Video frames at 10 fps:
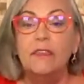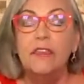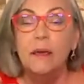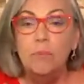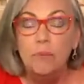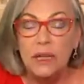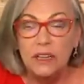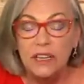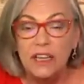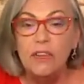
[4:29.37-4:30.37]
The
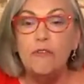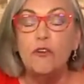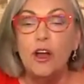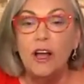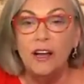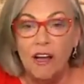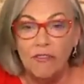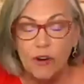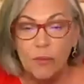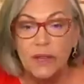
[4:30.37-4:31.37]
ability for a
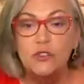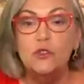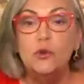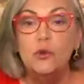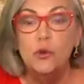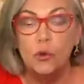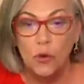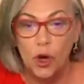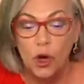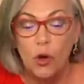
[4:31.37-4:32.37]
government to
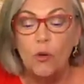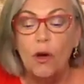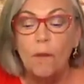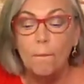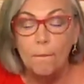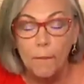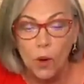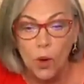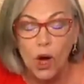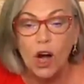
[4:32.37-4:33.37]
grow
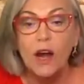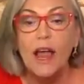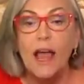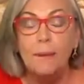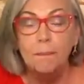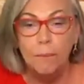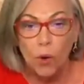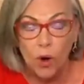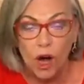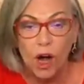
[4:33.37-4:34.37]
more and
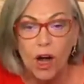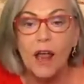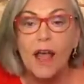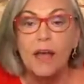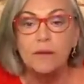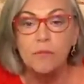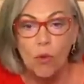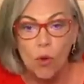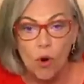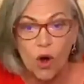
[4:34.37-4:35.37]
more and
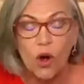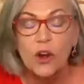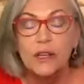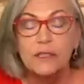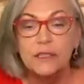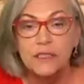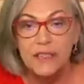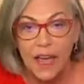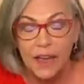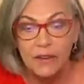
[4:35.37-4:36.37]
more
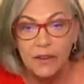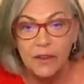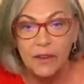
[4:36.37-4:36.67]
debt.